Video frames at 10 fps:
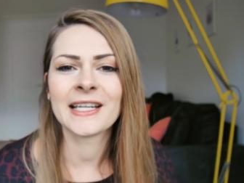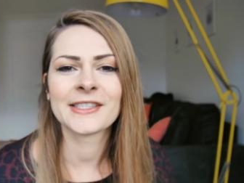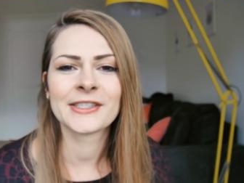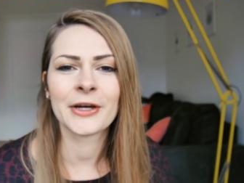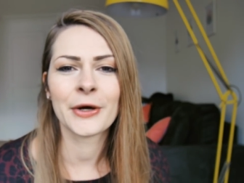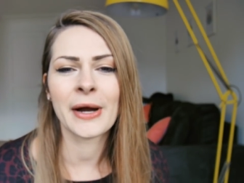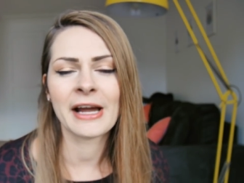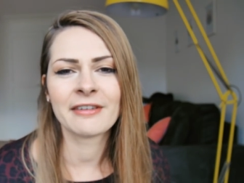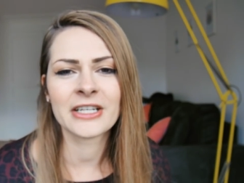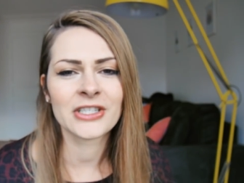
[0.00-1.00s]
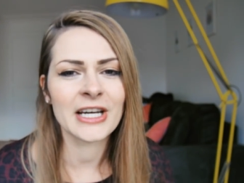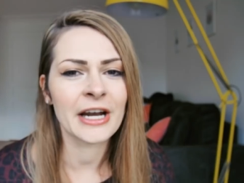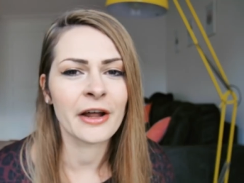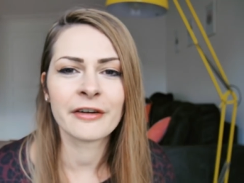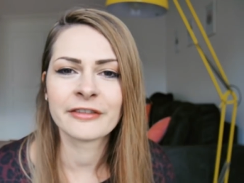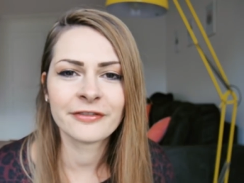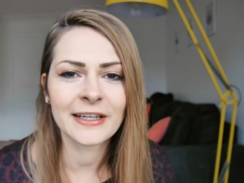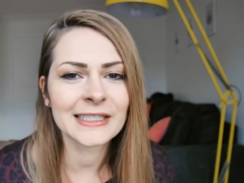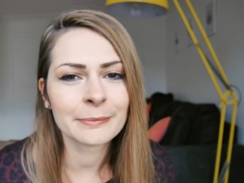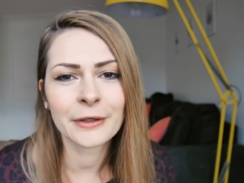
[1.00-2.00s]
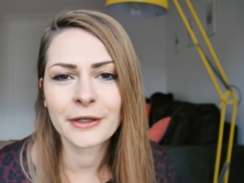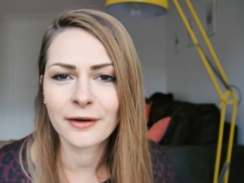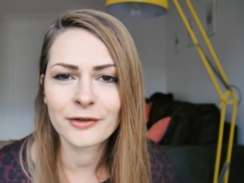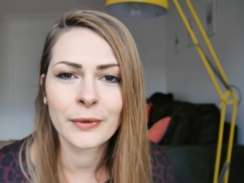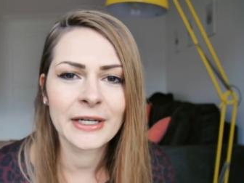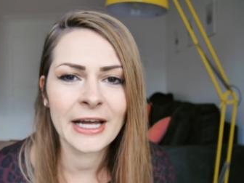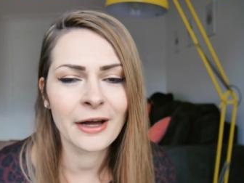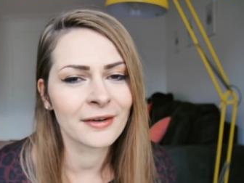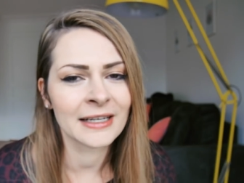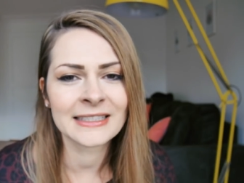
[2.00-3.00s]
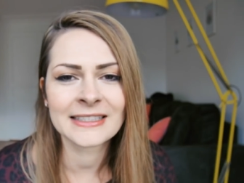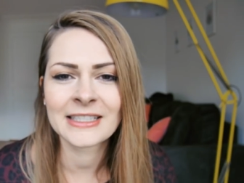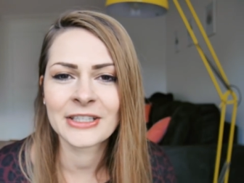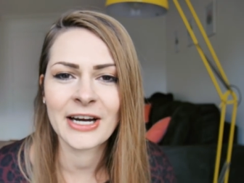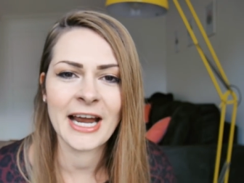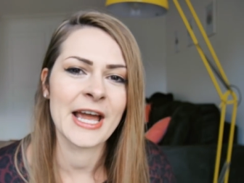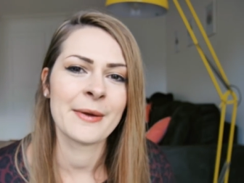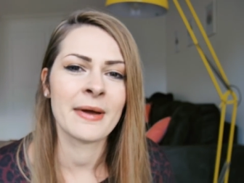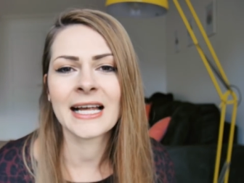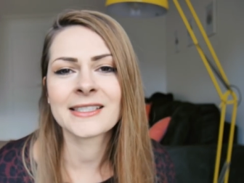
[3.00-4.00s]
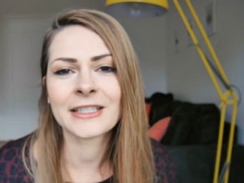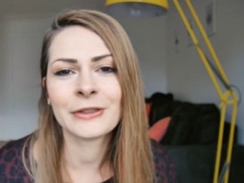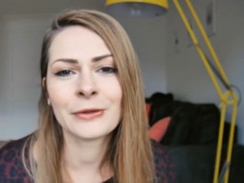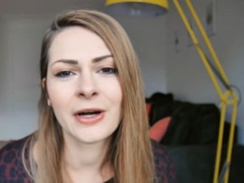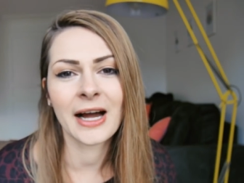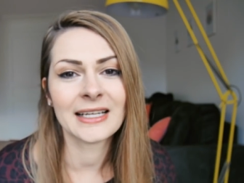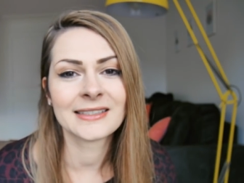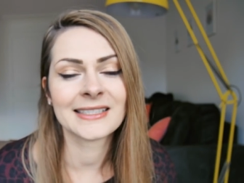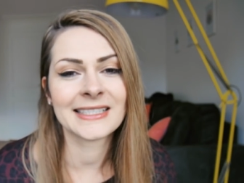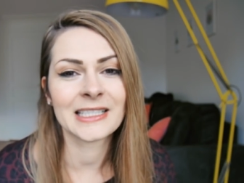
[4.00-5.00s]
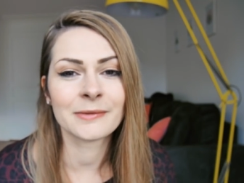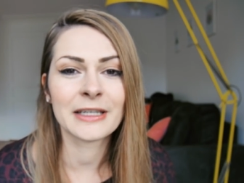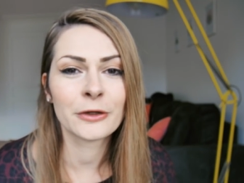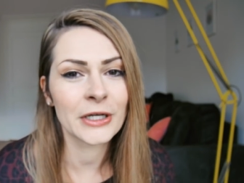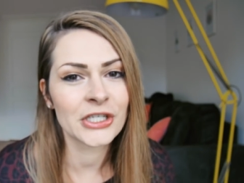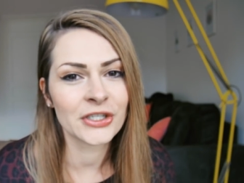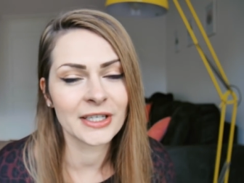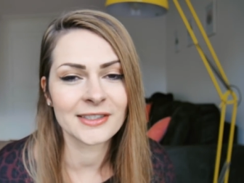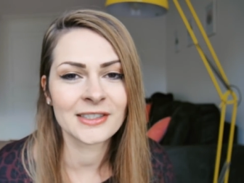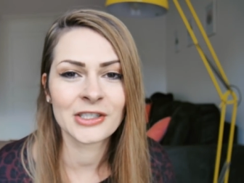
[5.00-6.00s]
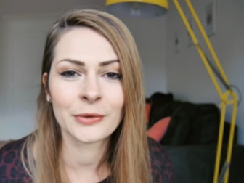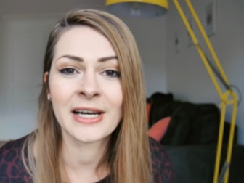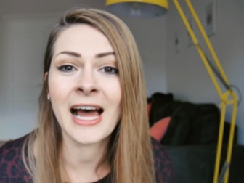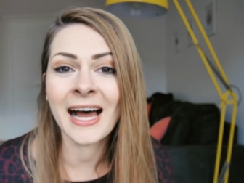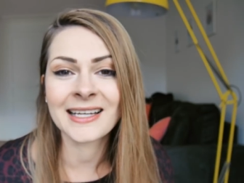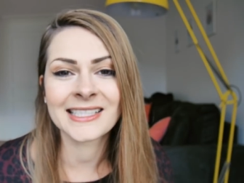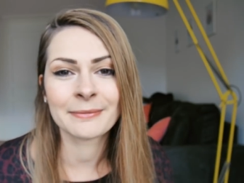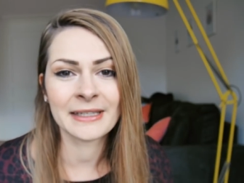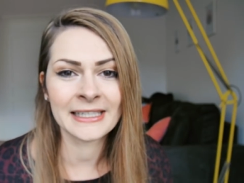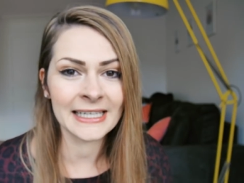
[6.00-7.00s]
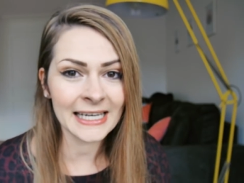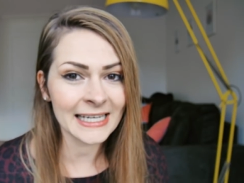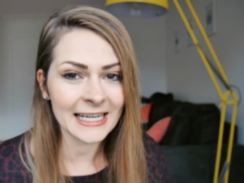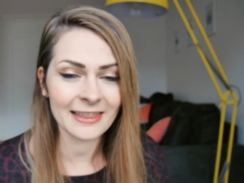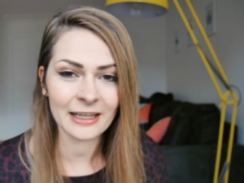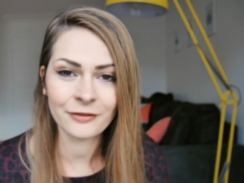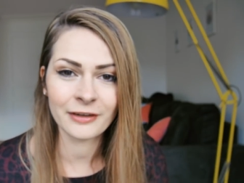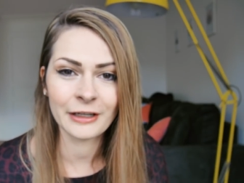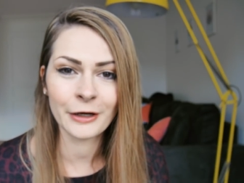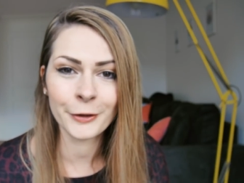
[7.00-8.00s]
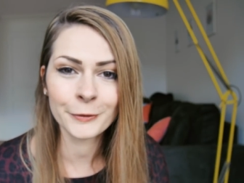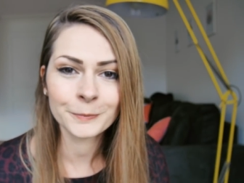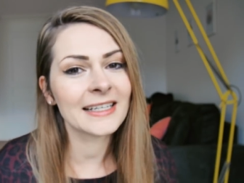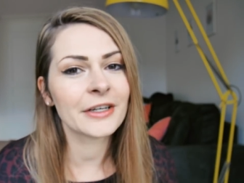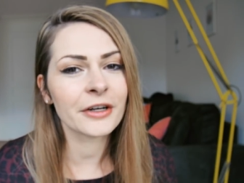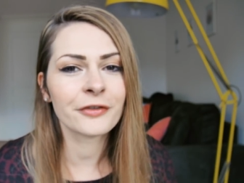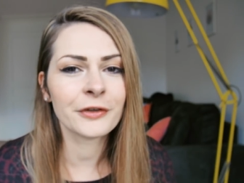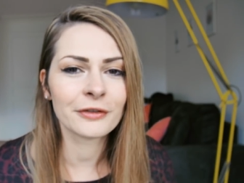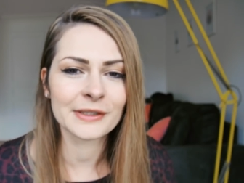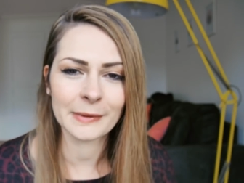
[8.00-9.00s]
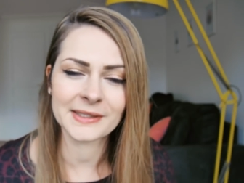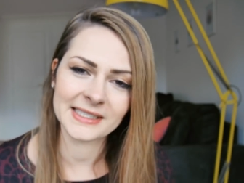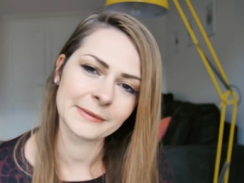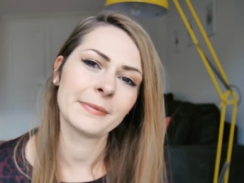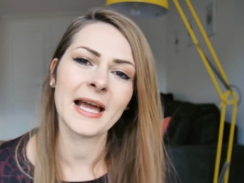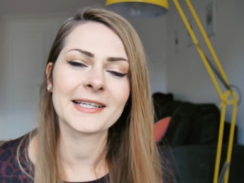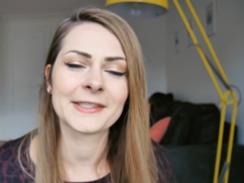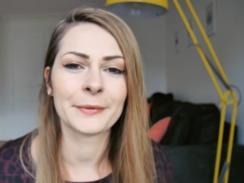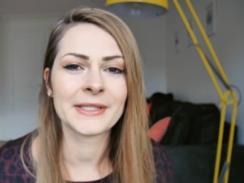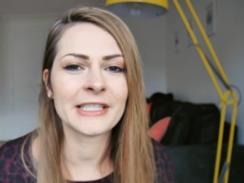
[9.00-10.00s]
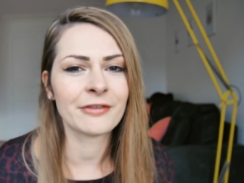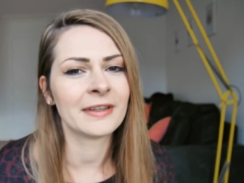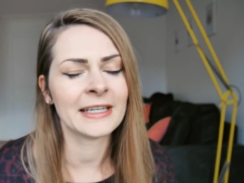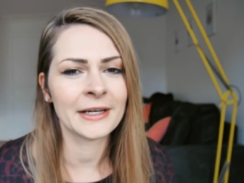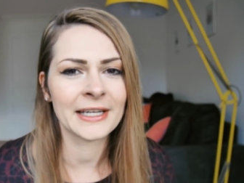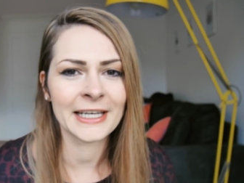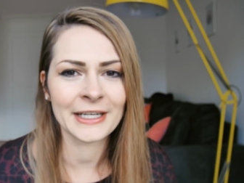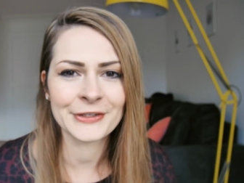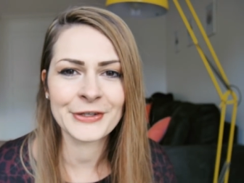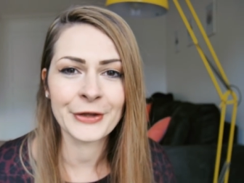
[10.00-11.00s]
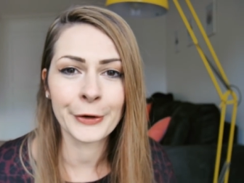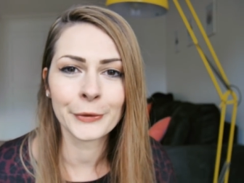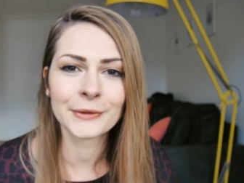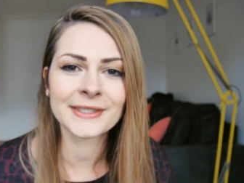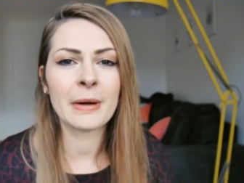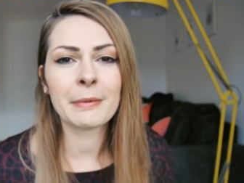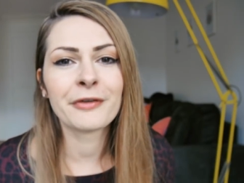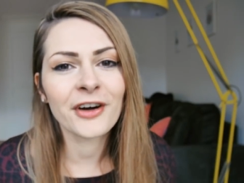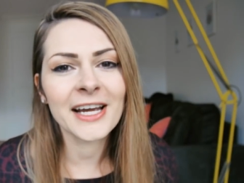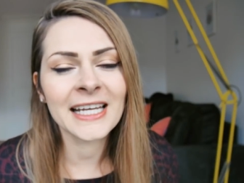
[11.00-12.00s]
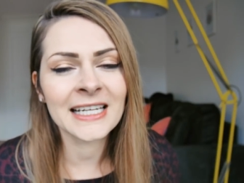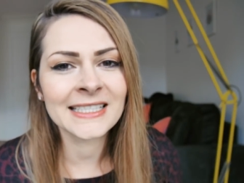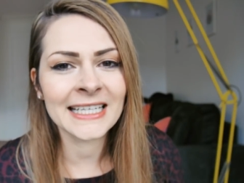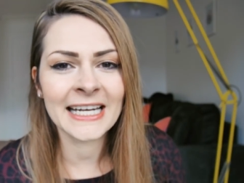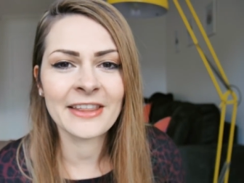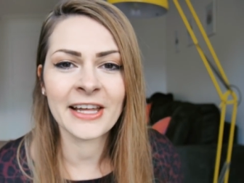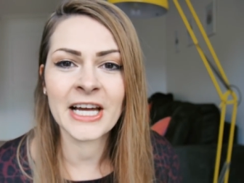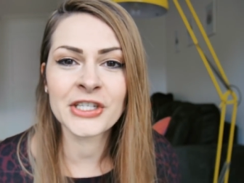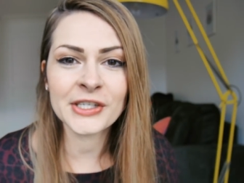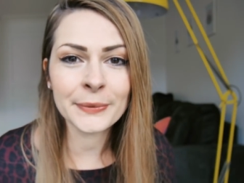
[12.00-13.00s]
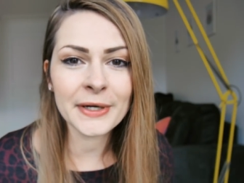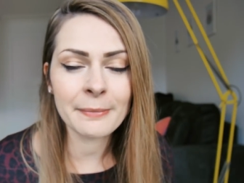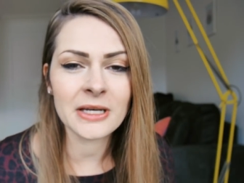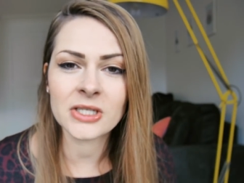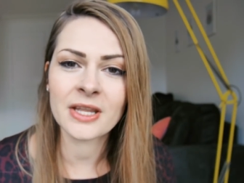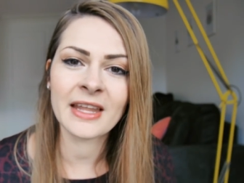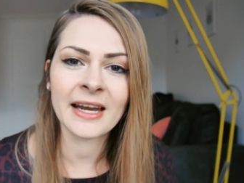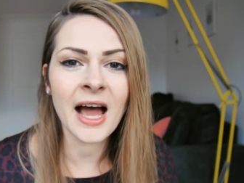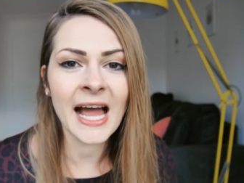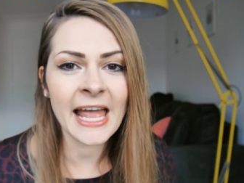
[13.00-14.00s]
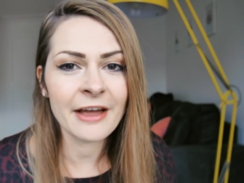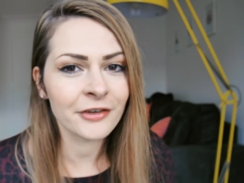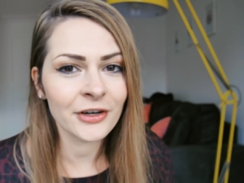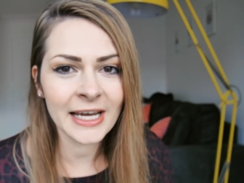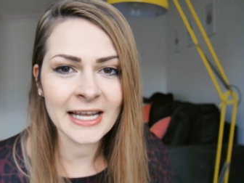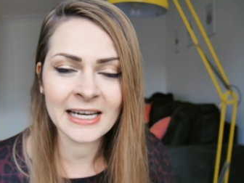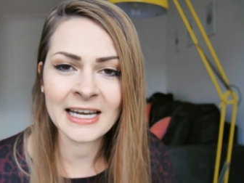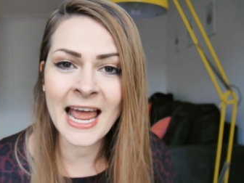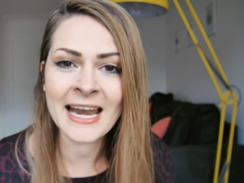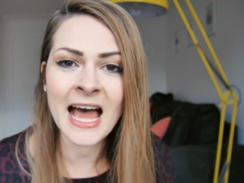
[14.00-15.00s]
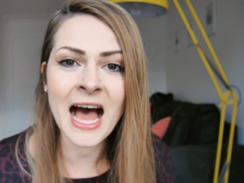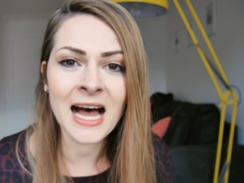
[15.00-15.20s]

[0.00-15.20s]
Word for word: And so I reached out on Facebook, on Twitter, on Instagram, asking you guys to send me questions to do an Ask Me Anything video. And I got a few responses back, so we're definitely gonna get into those. But before I get into anything, I just wanna mention that I have created an